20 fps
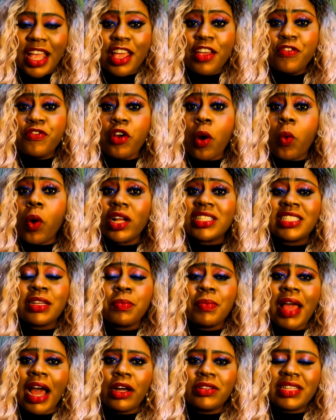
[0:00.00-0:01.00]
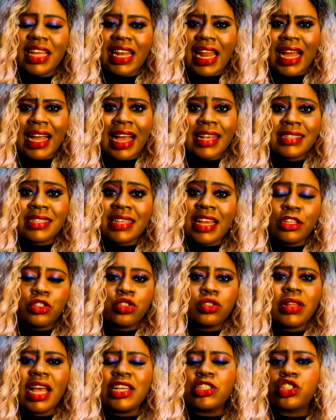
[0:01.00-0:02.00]
If you're watching me out there, like I
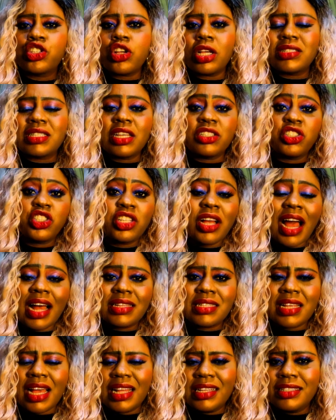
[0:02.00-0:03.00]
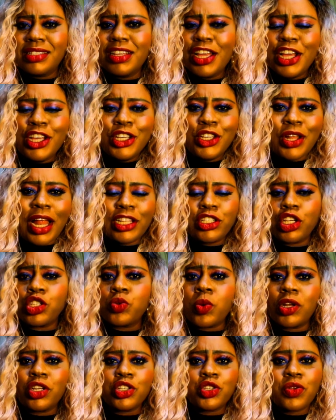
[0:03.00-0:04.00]
said, today is just a chat and I
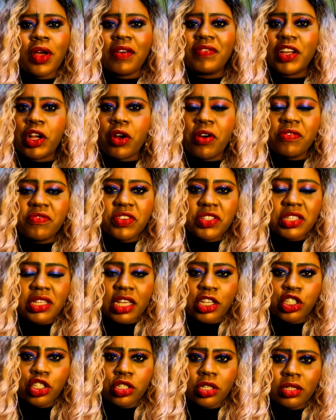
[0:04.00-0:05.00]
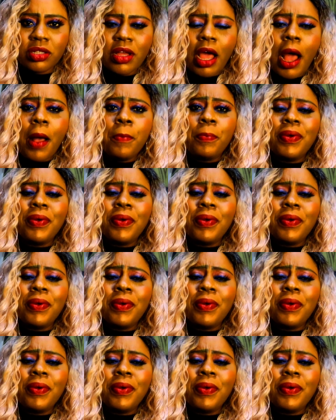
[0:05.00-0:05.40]
just want us to have a conversation.